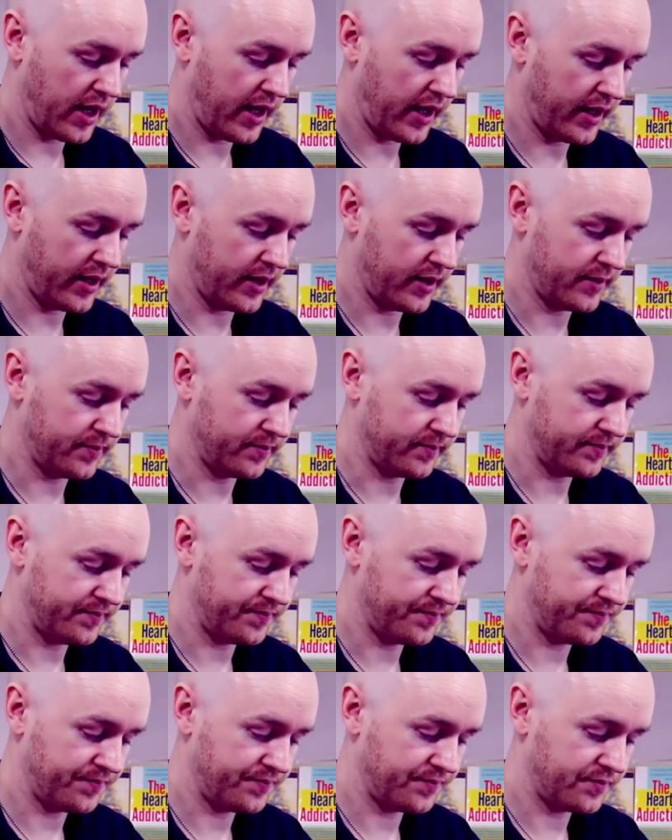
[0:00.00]
Um,
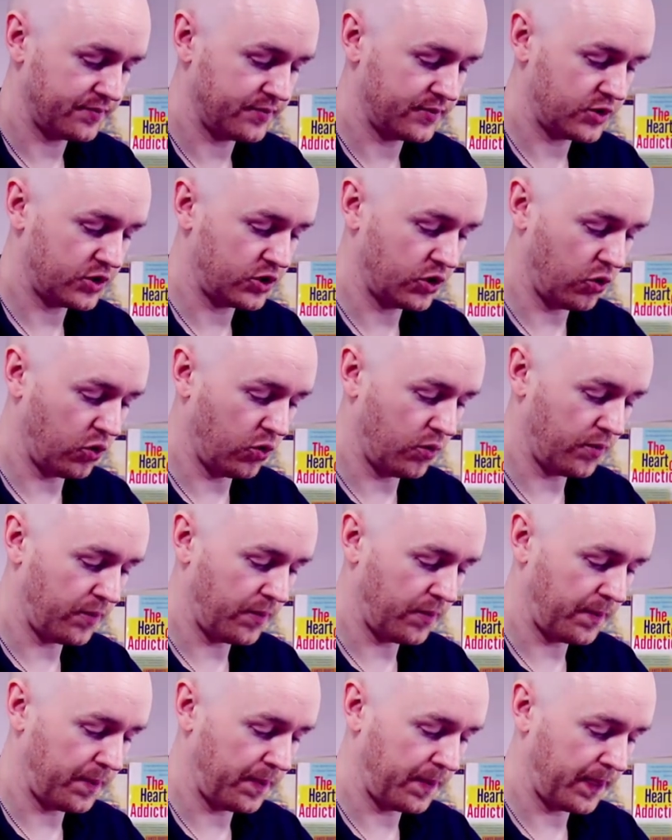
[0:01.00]
so
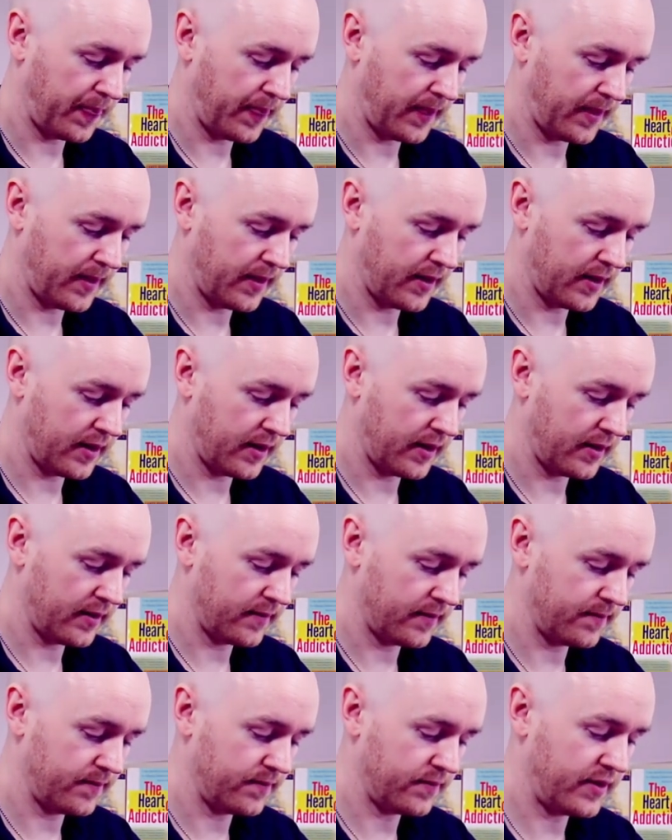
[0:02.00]

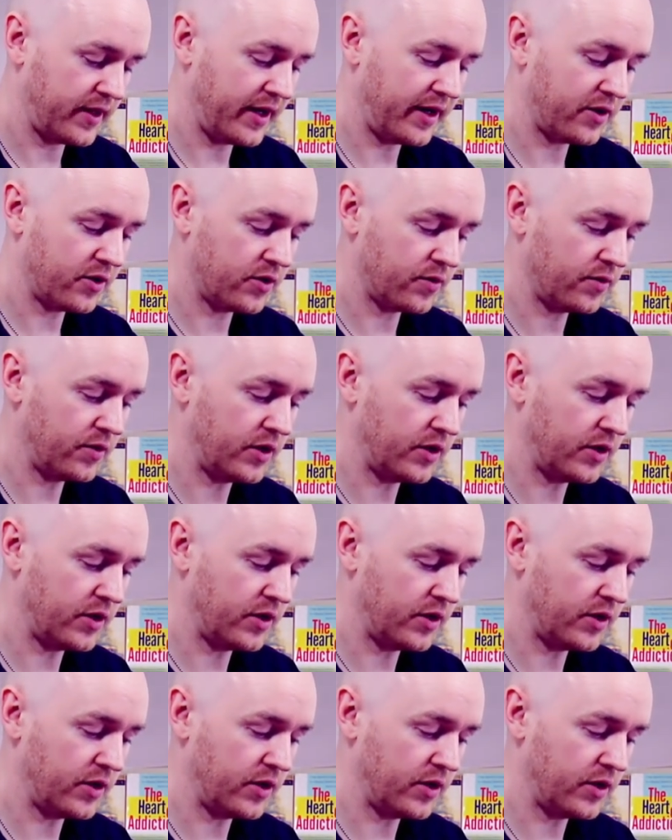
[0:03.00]
they're